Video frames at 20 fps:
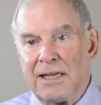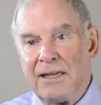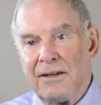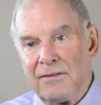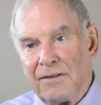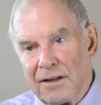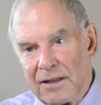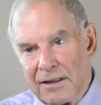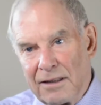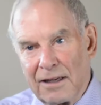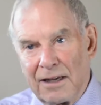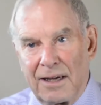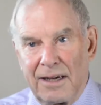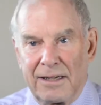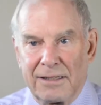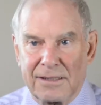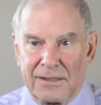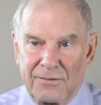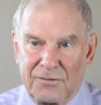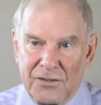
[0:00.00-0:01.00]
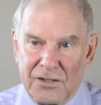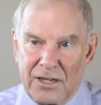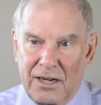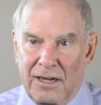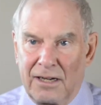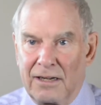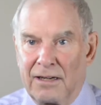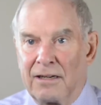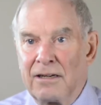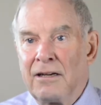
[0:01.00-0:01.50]
even in the case of
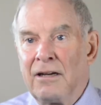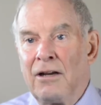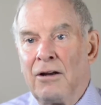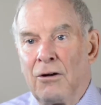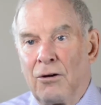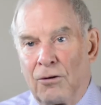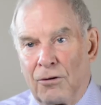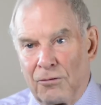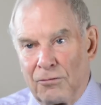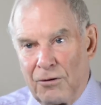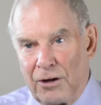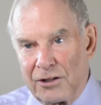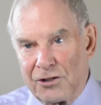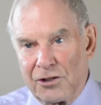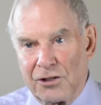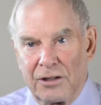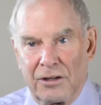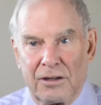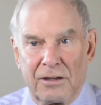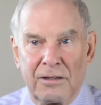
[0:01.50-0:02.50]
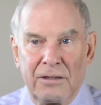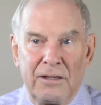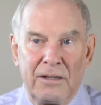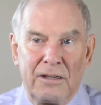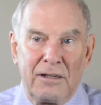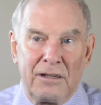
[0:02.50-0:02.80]
China or Russia